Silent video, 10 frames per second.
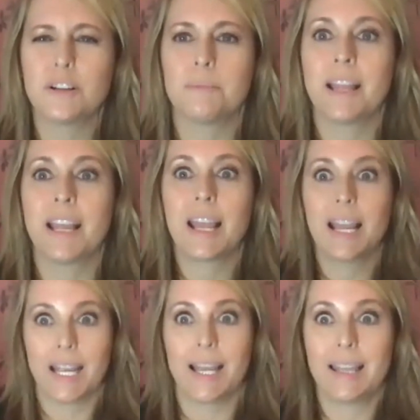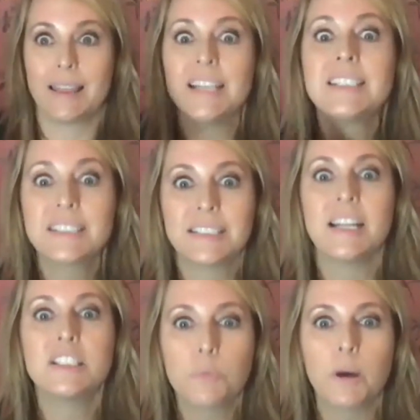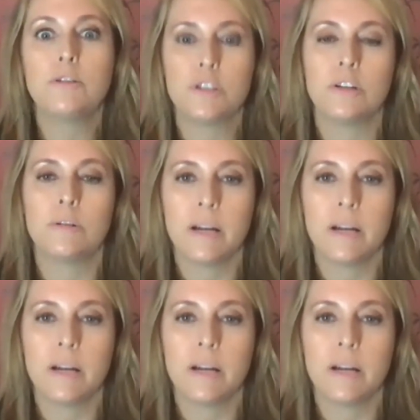I'm like, this is what you do